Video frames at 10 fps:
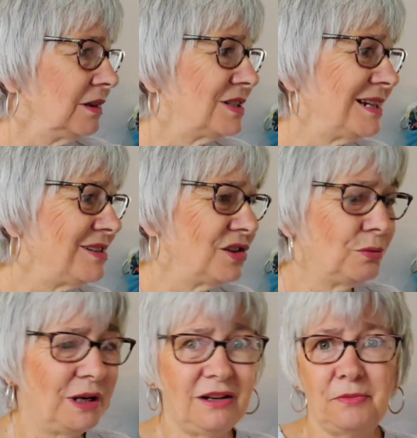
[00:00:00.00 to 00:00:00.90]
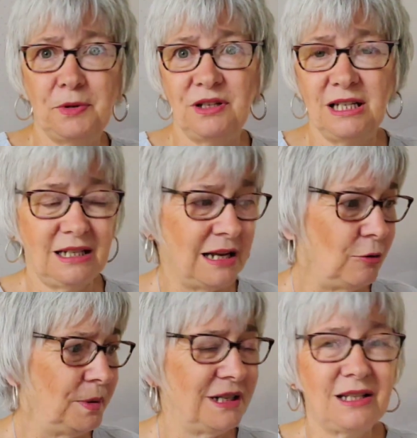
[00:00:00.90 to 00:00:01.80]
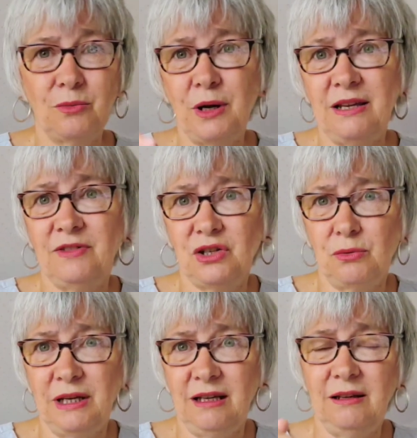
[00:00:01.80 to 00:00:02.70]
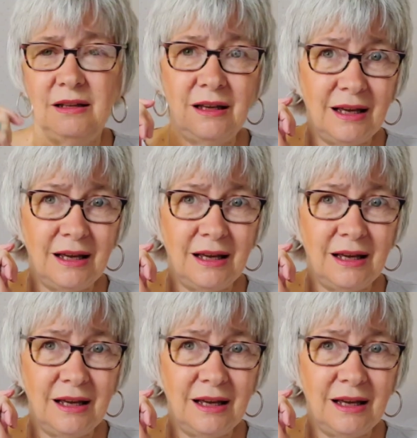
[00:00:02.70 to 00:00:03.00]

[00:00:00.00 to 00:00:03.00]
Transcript: because I don't know where I've put it now, but it's a way of doing